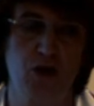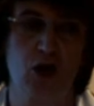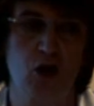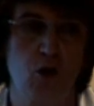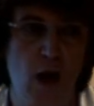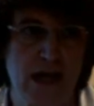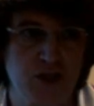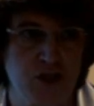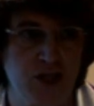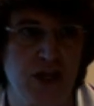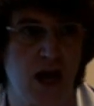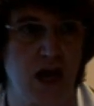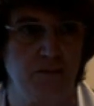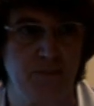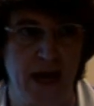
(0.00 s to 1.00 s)
The question
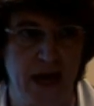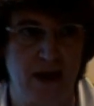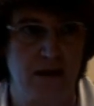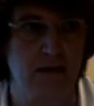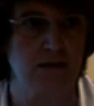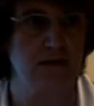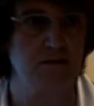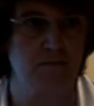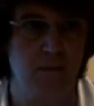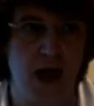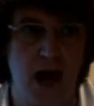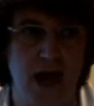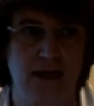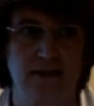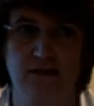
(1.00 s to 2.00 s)
on parents'
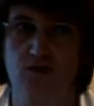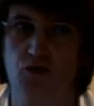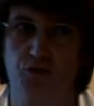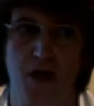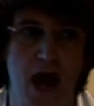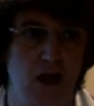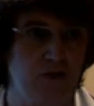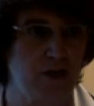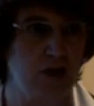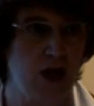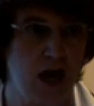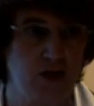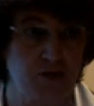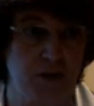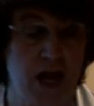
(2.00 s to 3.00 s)
minds throughout the
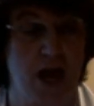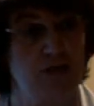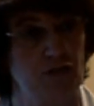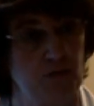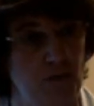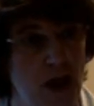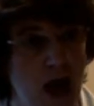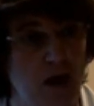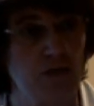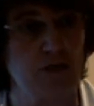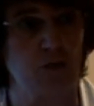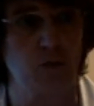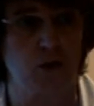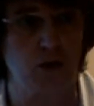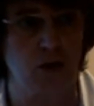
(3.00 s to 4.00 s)
country and throughout
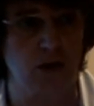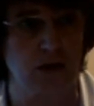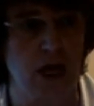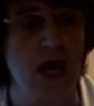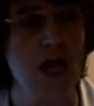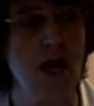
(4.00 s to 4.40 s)
the world